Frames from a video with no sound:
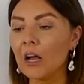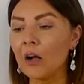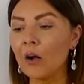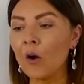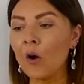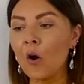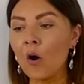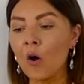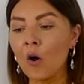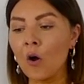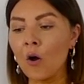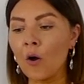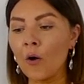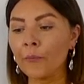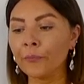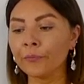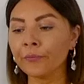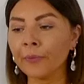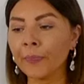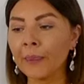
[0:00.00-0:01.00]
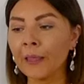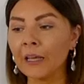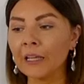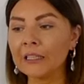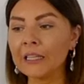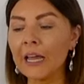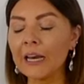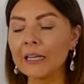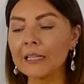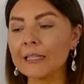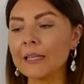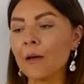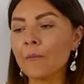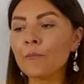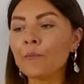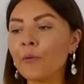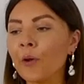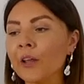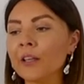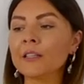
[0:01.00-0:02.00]
Or um, there is
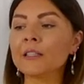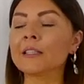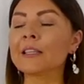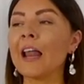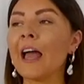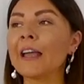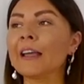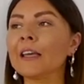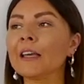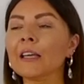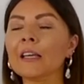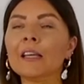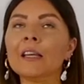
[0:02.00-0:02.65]
some prints like